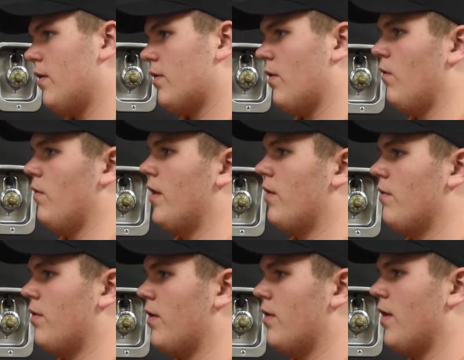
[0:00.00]
so they
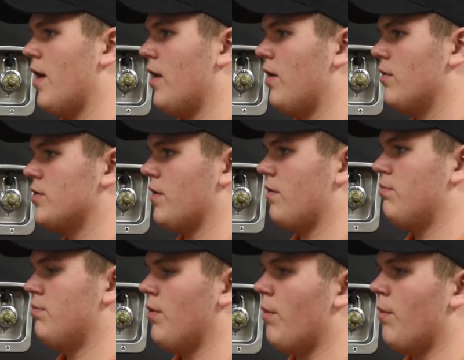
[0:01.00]
don't think that you're just